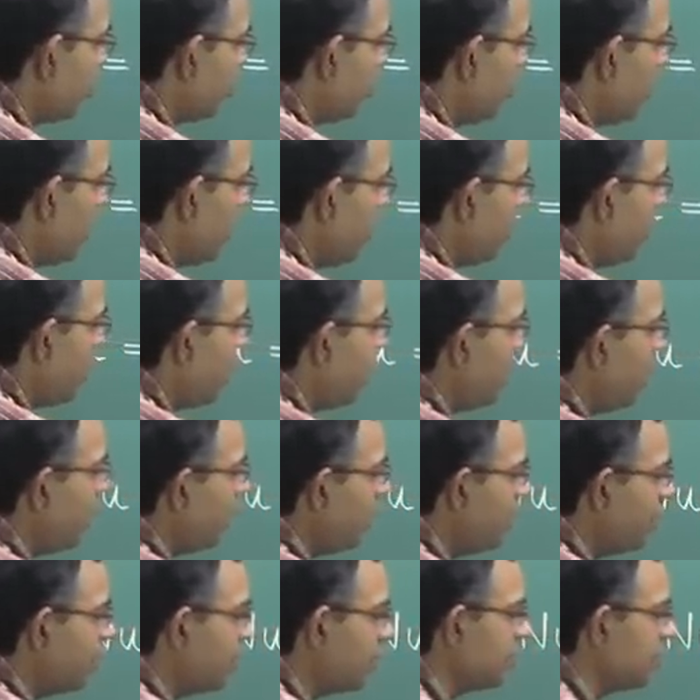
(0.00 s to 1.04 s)
will be
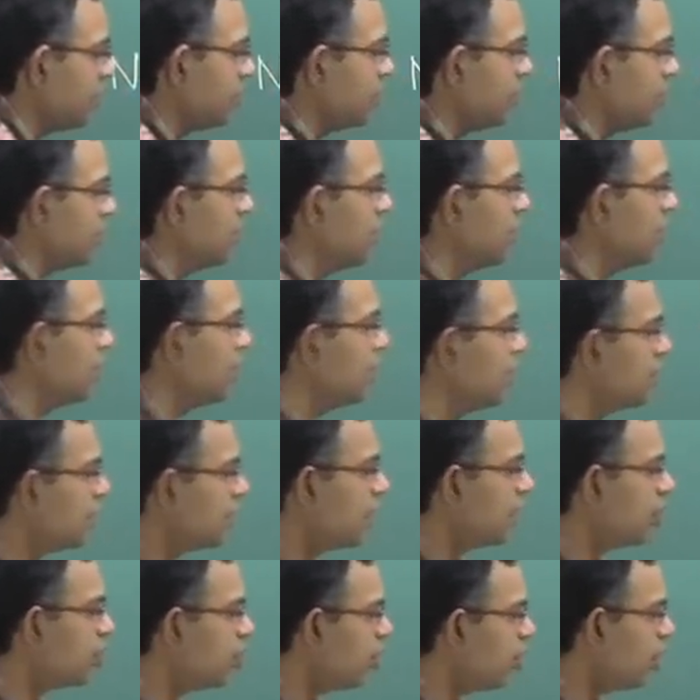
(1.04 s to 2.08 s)

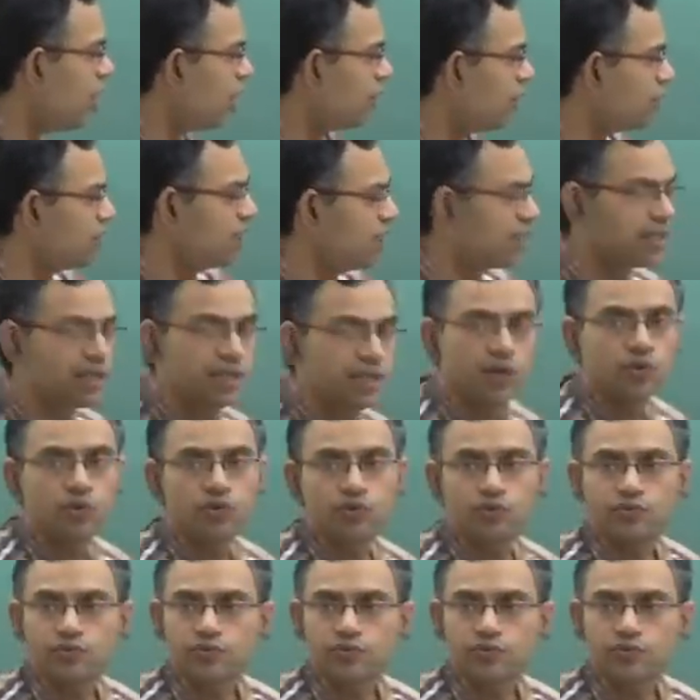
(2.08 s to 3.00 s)
the role of this mu.